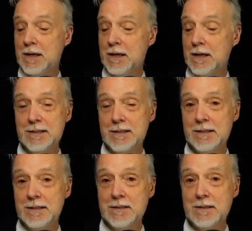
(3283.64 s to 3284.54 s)
And I just
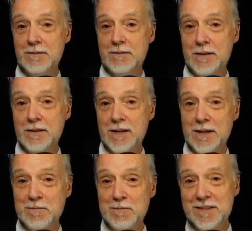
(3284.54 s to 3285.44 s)
think that's not fair
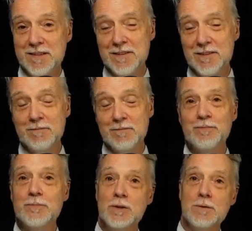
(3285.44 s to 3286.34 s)
game. That's not
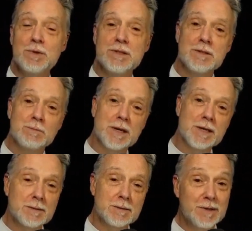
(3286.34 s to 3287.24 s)
good business
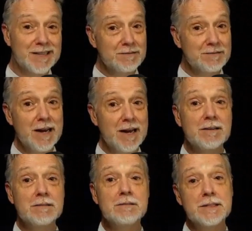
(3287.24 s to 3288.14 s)
practice. But as of
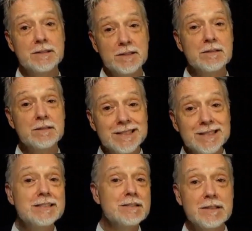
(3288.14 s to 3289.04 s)
now, that's still
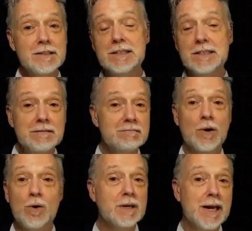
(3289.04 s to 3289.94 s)
legally
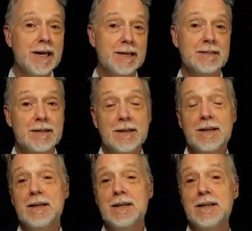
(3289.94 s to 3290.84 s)
okay.
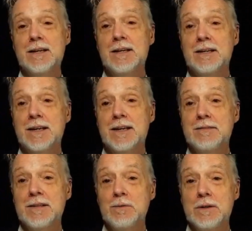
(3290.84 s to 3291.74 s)
And I
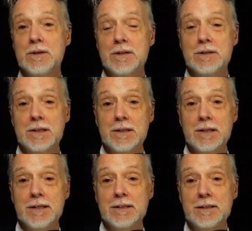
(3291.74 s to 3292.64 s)
think we could
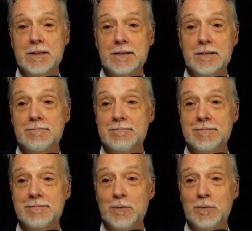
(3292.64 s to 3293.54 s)
articulate in,
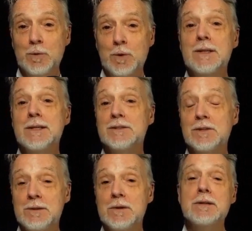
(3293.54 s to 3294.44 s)
if we were really
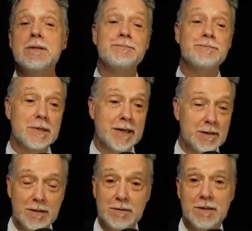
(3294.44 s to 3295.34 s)
extreme about it,
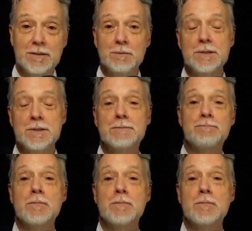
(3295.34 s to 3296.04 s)
letters to our government,